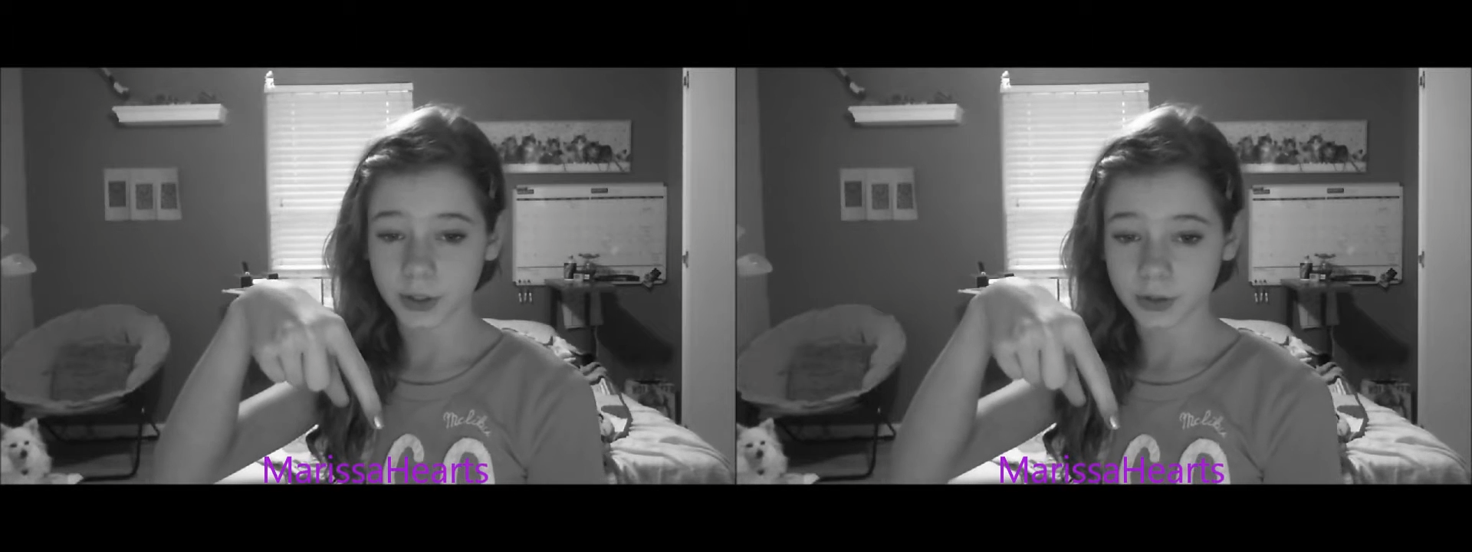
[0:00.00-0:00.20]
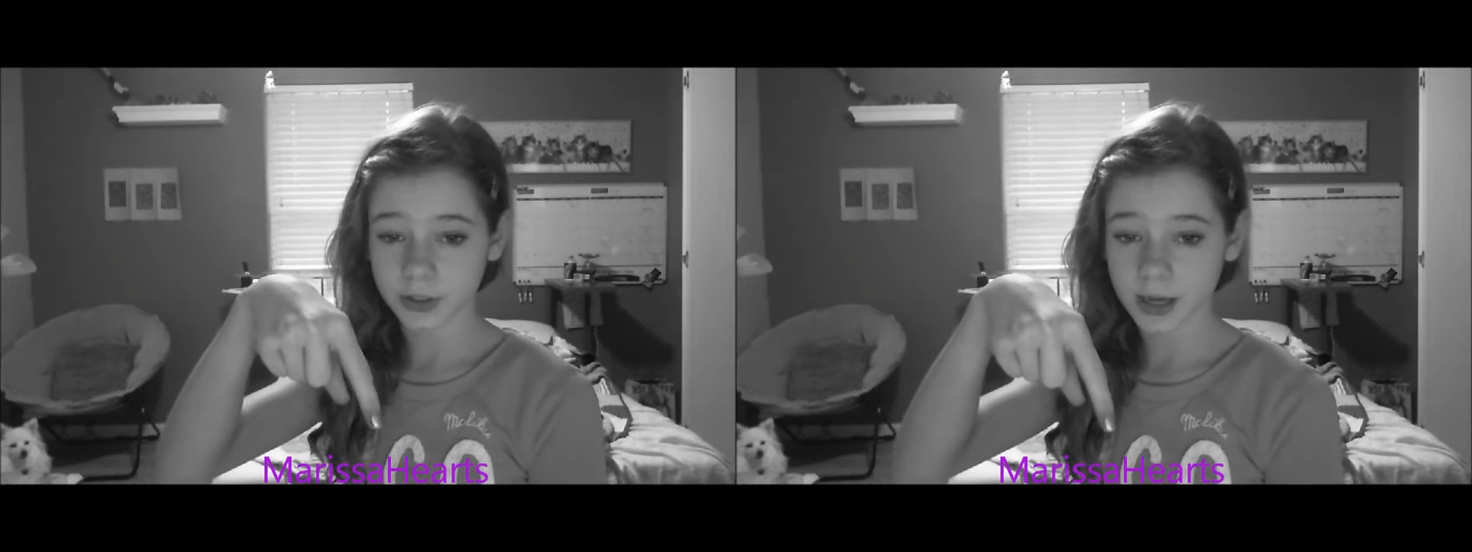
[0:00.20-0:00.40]

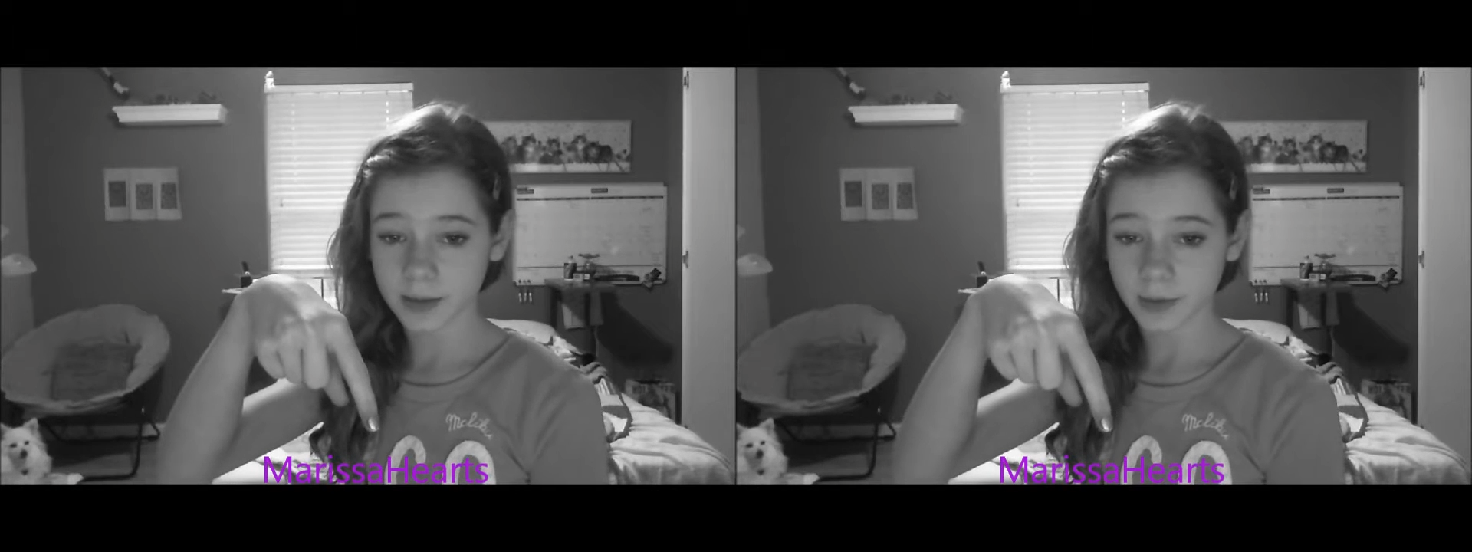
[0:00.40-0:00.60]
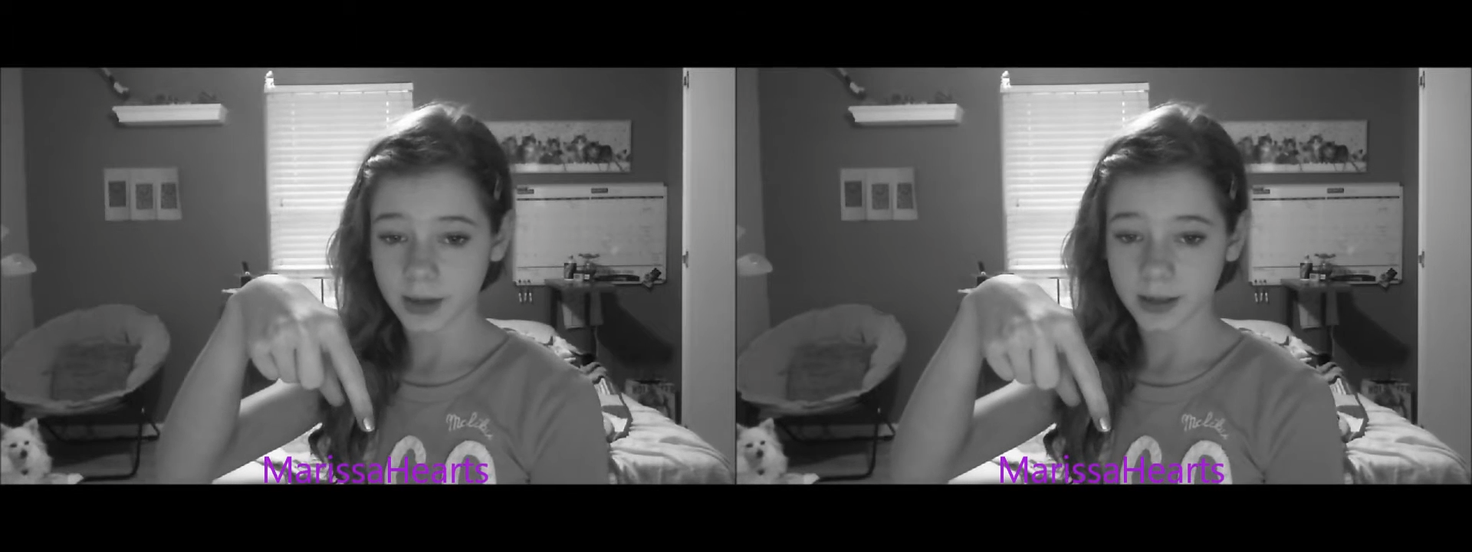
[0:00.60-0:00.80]

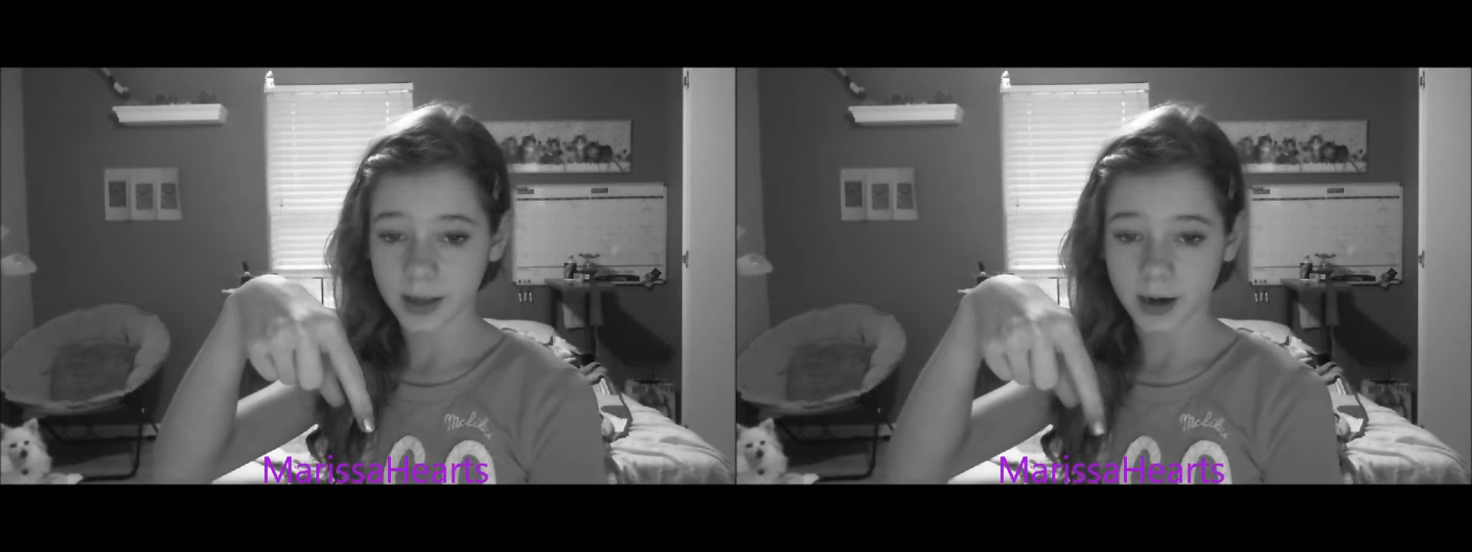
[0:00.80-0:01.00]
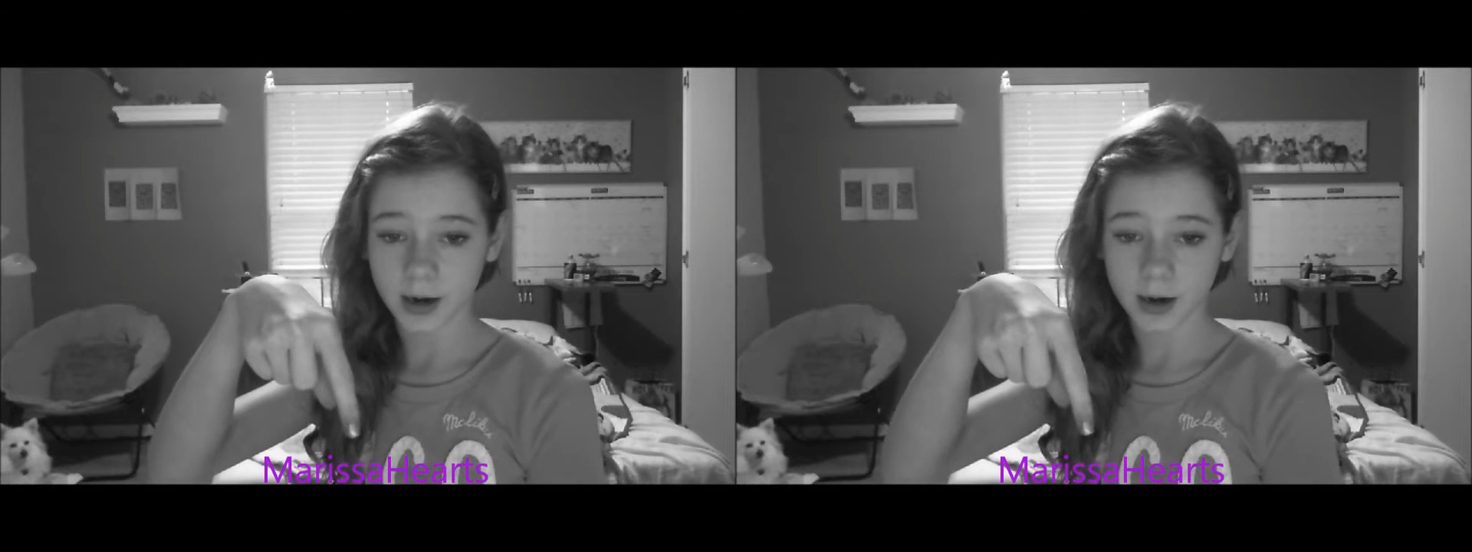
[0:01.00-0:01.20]
username right
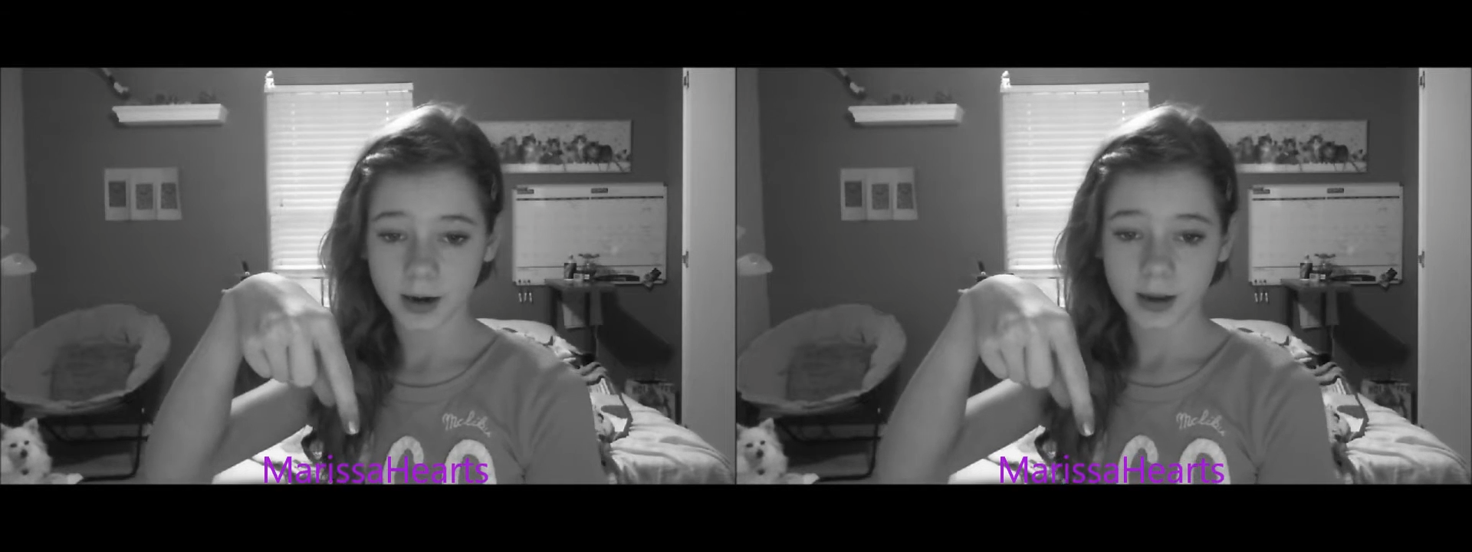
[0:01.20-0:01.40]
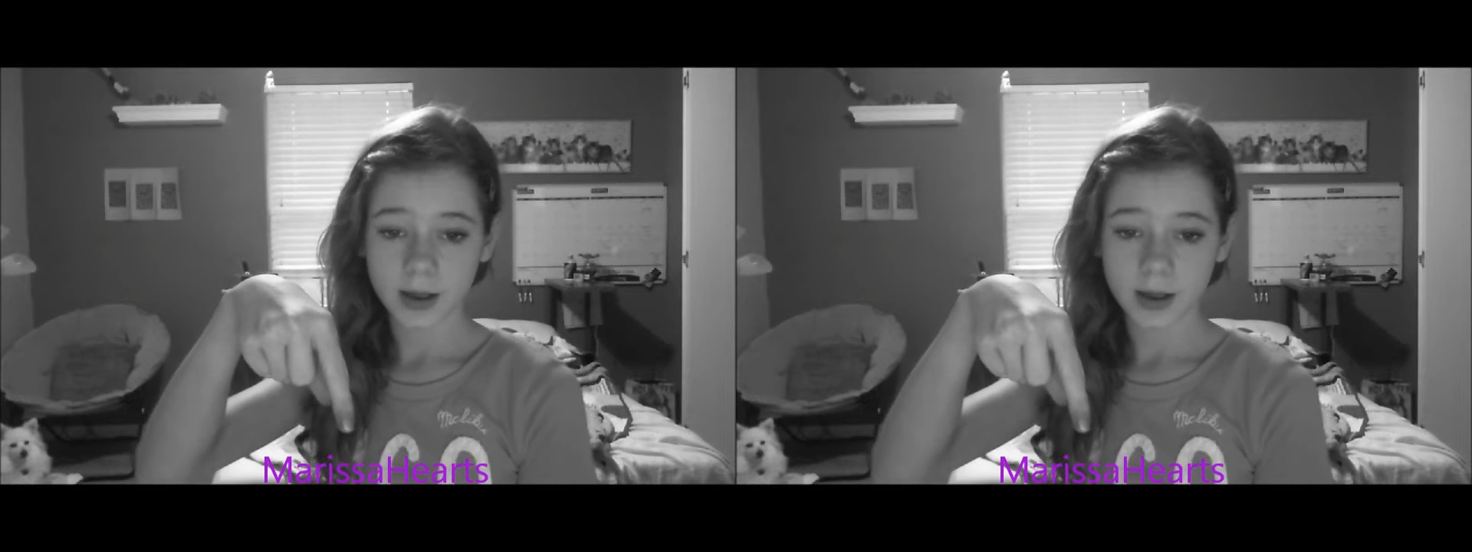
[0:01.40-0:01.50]
there.